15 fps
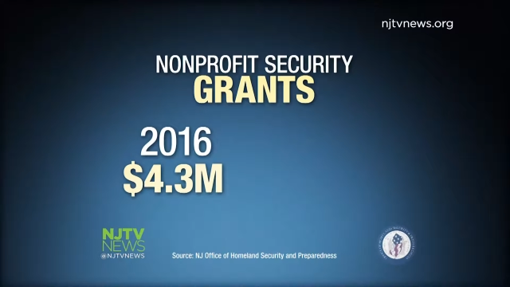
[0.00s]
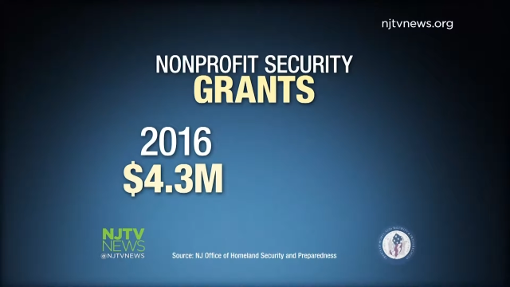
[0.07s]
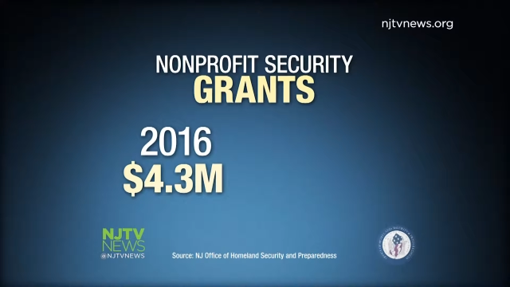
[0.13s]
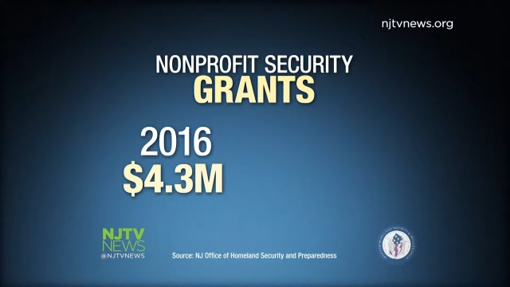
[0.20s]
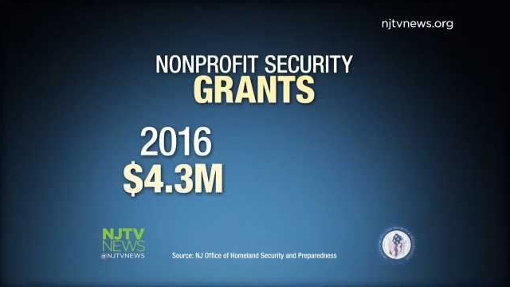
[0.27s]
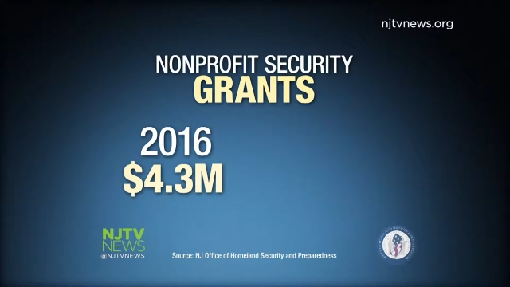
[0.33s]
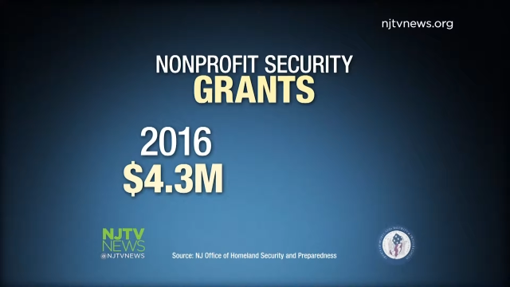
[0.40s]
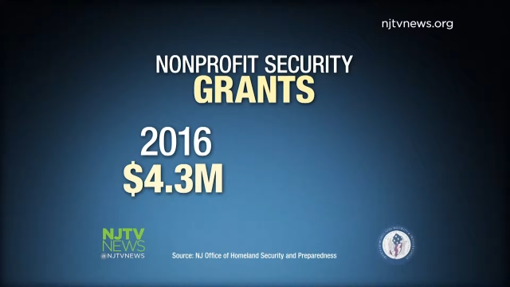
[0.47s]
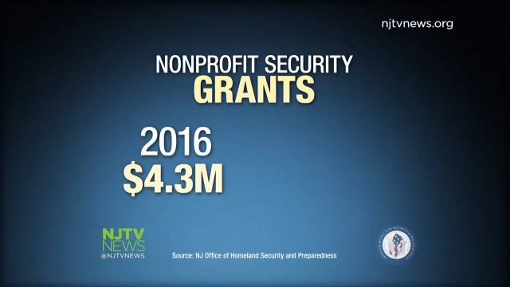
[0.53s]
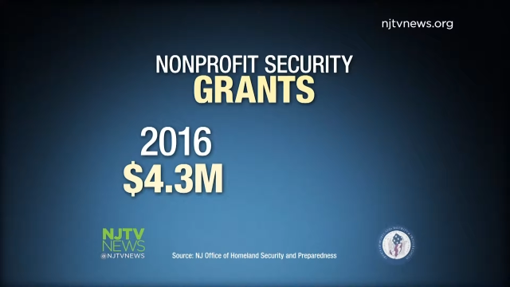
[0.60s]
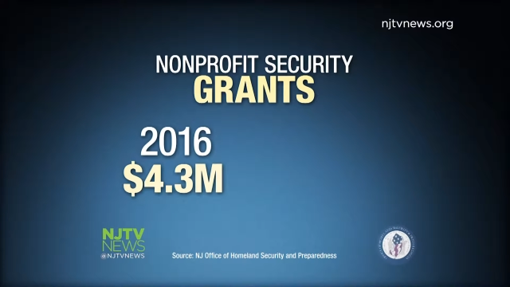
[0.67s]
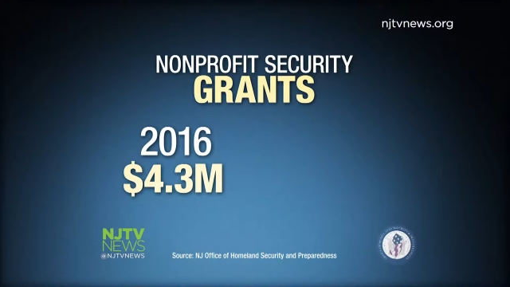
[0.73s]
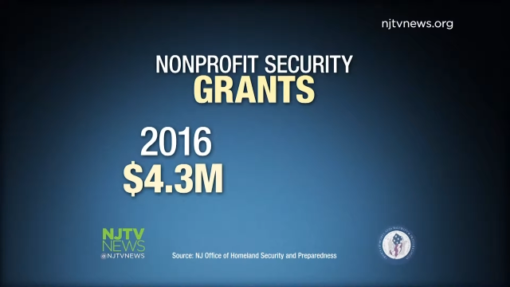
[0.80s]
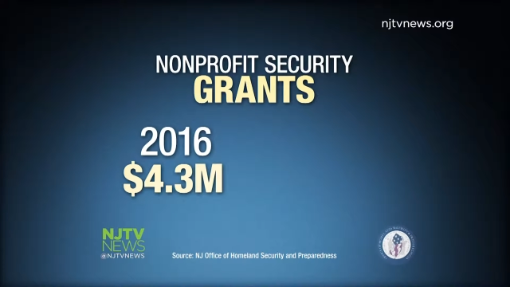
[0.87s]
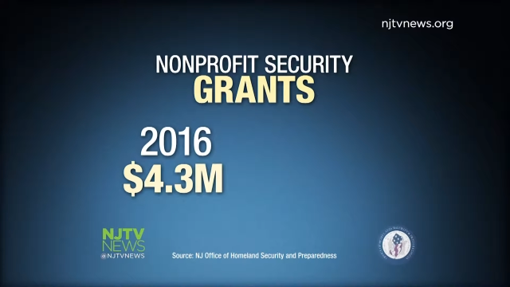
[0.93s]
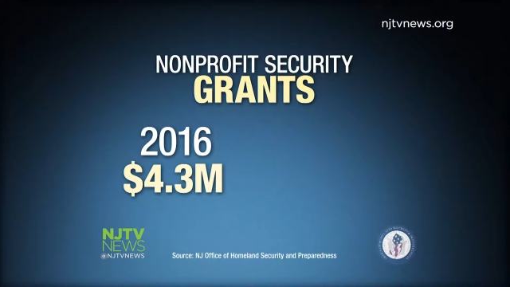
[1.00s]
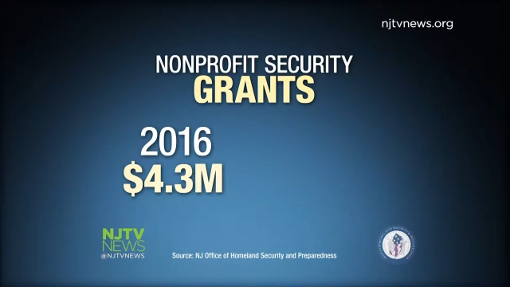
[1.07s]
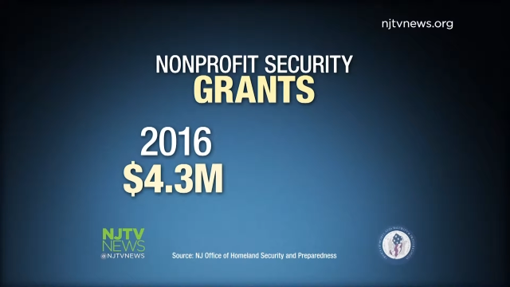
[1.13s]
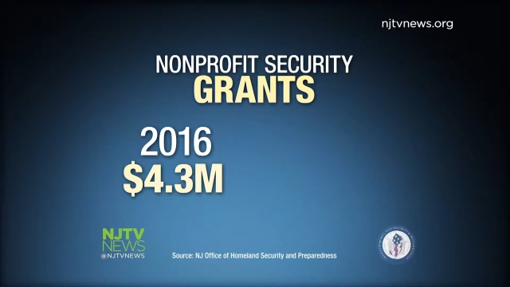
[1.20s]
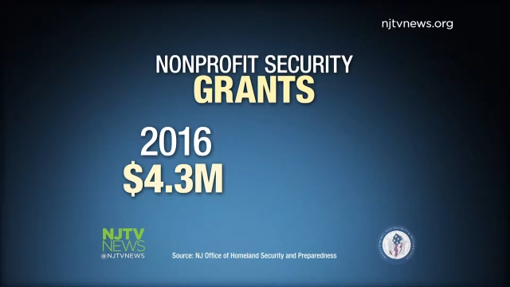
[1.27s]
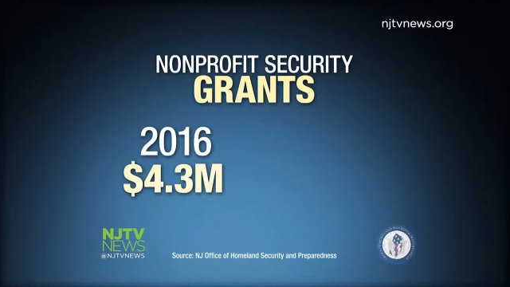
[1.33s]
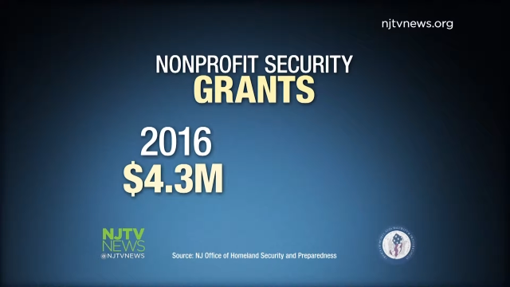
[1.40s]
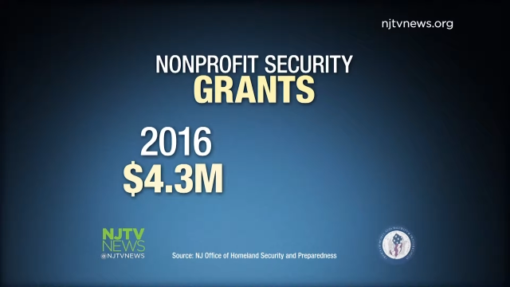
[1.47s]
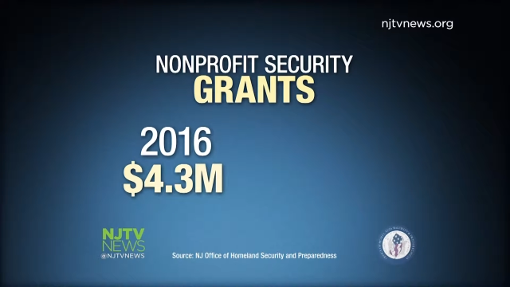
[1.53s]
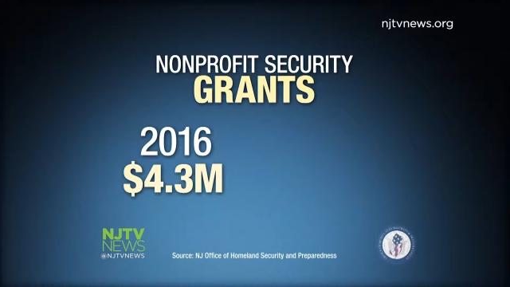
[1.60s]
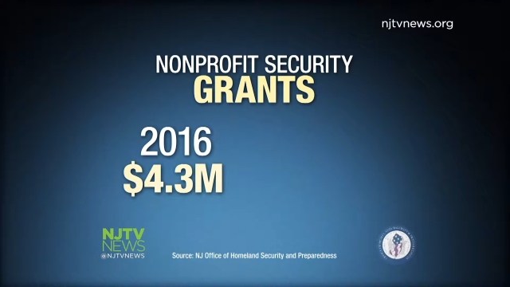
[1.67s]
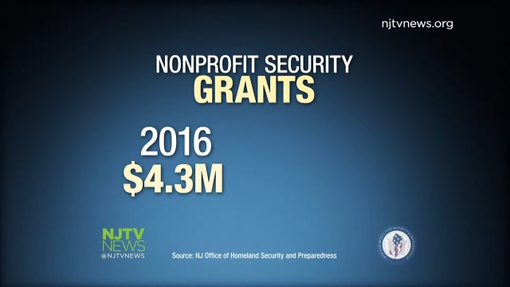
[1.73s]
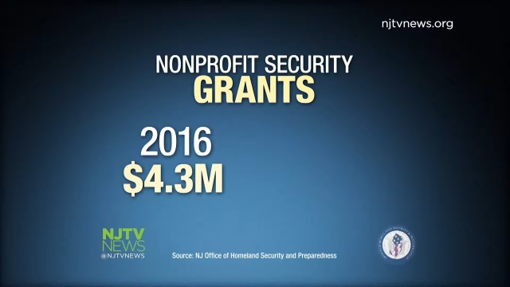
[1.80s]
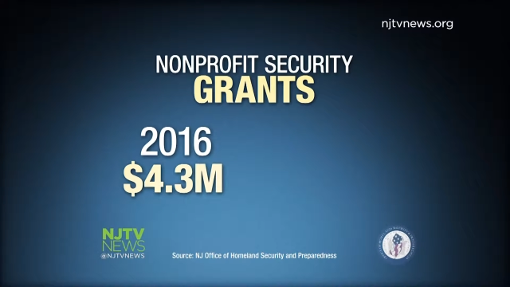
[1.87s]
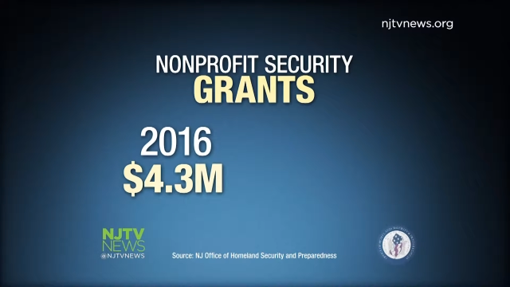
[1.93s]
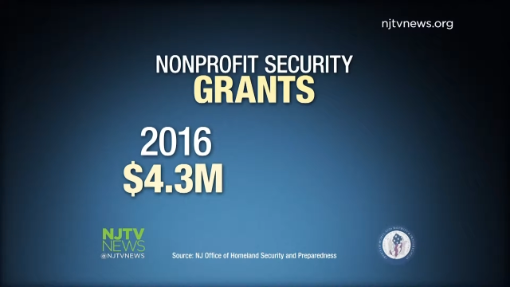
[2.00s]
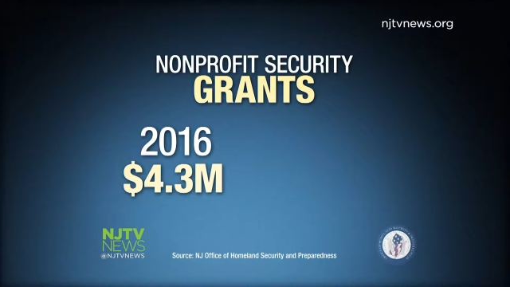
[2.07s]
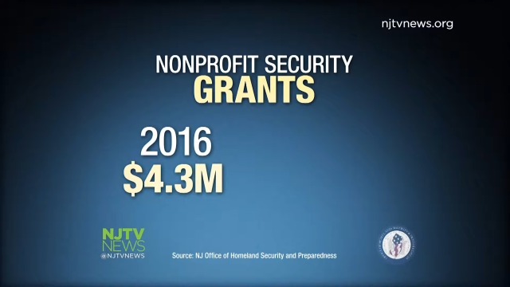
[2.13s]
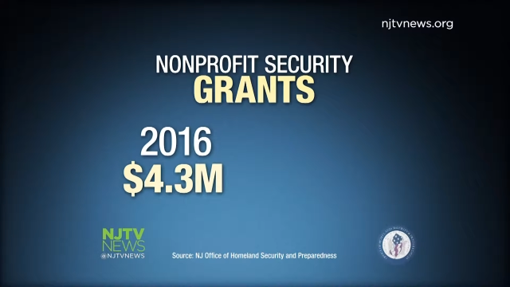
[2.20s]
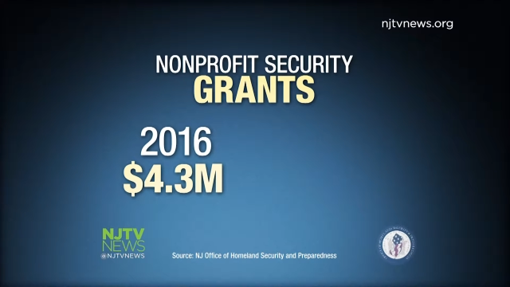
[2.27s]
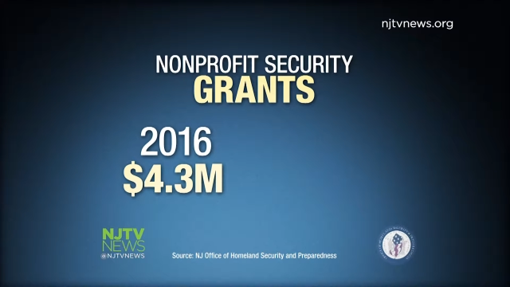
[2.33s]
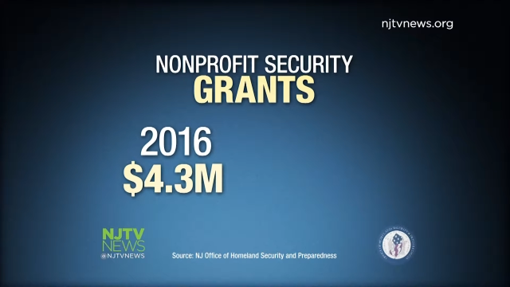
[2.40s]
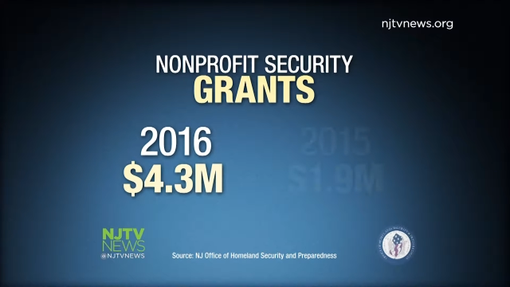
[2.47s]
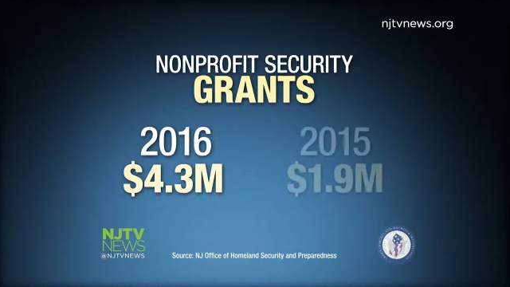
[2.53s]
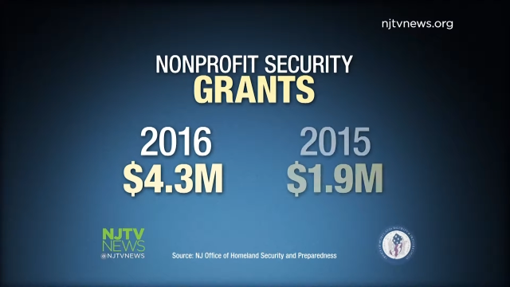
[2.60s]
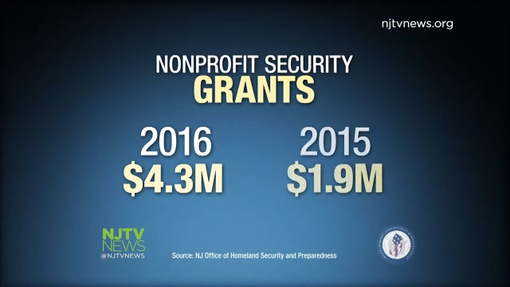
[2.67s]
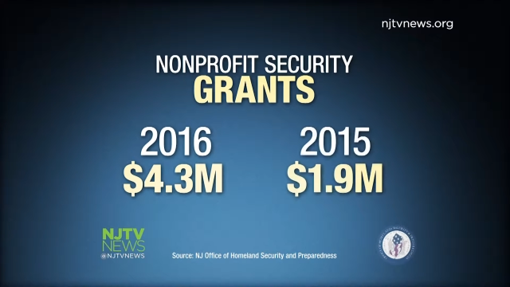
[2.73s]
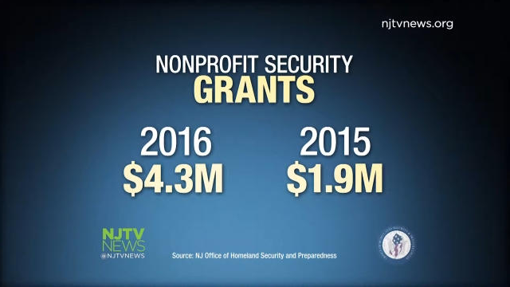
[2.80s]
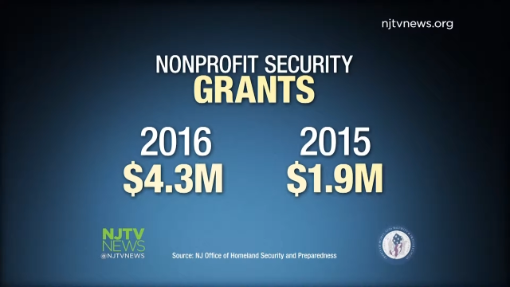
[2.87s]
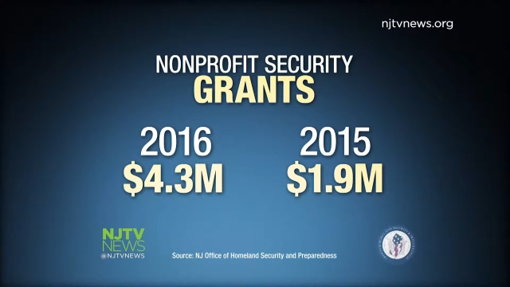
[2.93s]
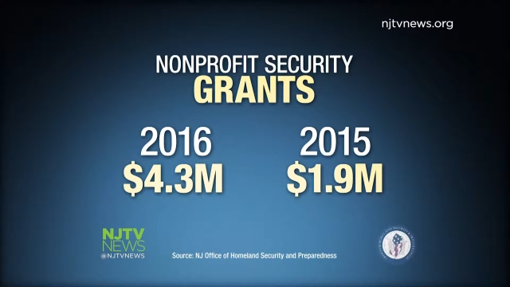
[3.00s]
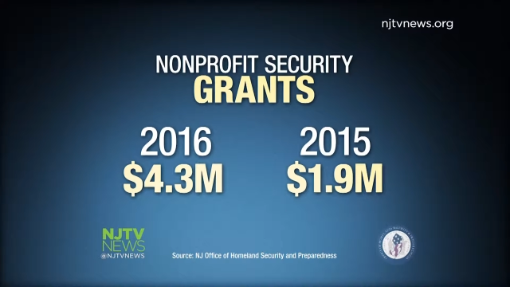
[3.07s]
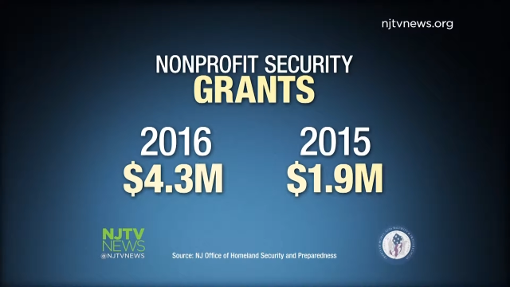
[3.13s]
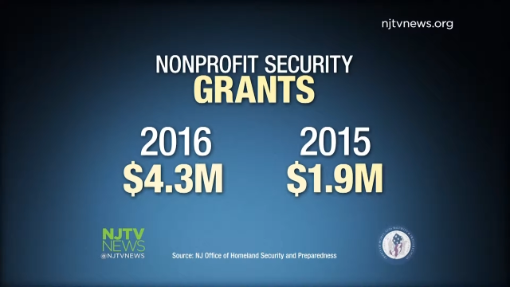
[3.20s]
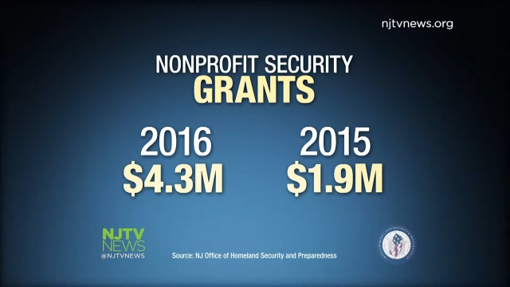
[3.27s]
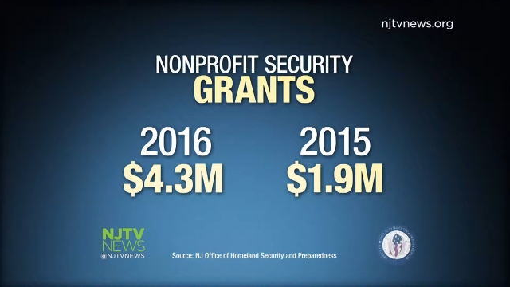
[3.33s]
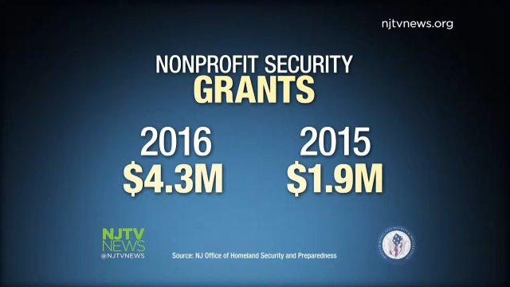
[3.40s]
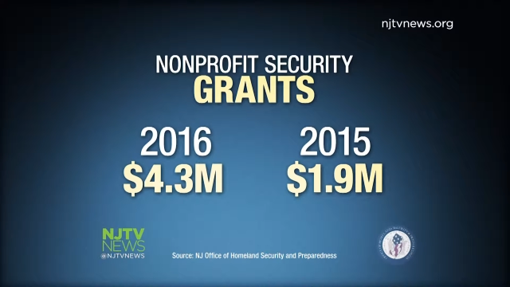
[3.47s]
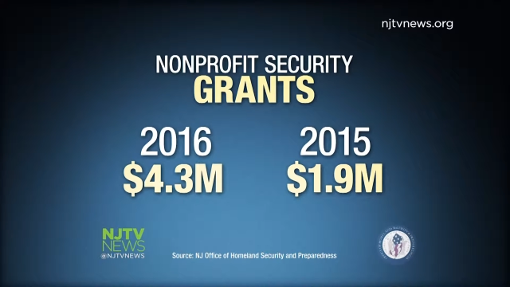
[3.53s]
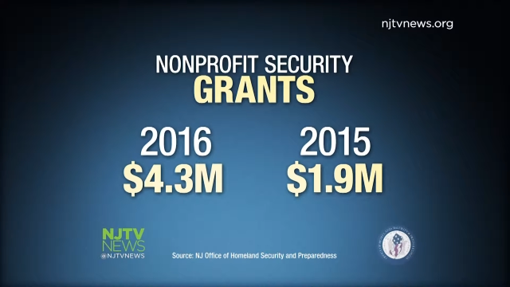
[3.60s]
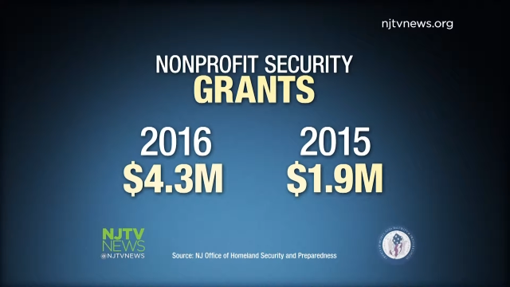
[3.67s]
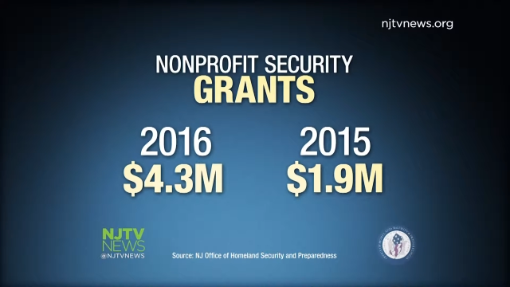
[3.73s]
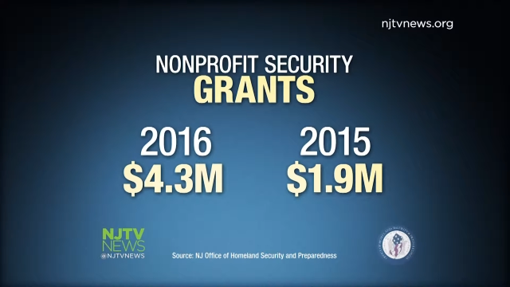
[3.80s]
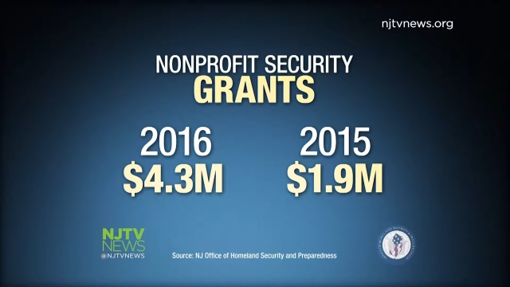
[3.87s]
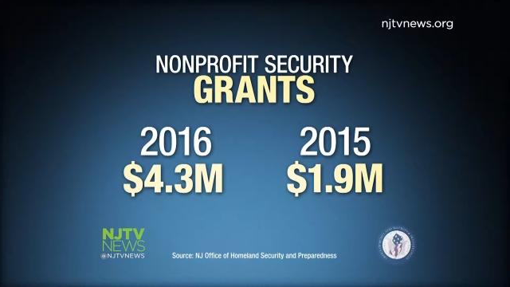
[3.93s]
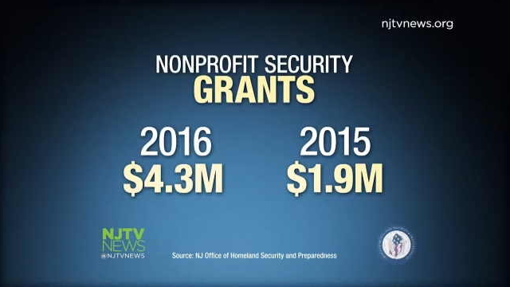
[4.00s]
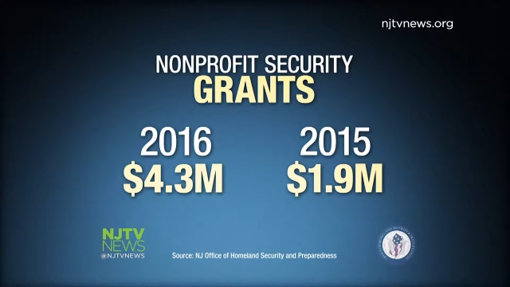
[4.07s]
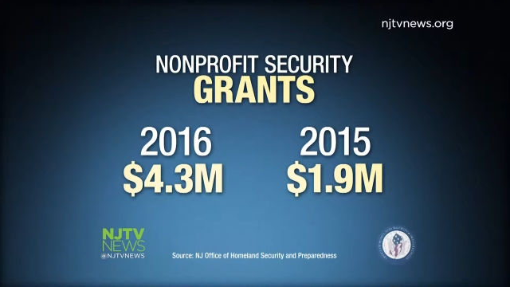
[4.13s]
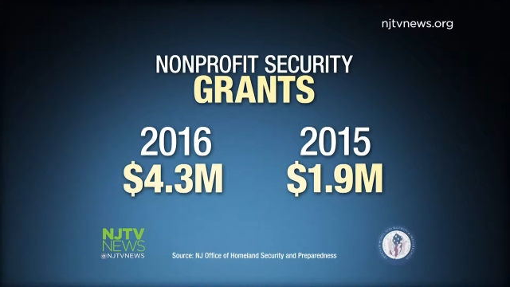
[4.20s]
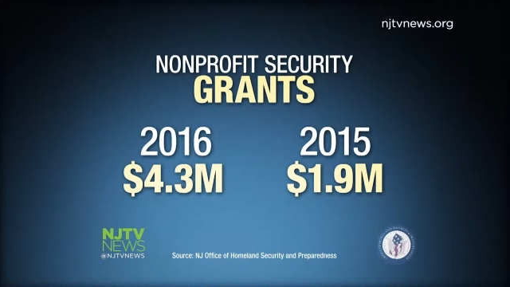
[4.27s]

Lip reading: Nobody's mouth can be seen.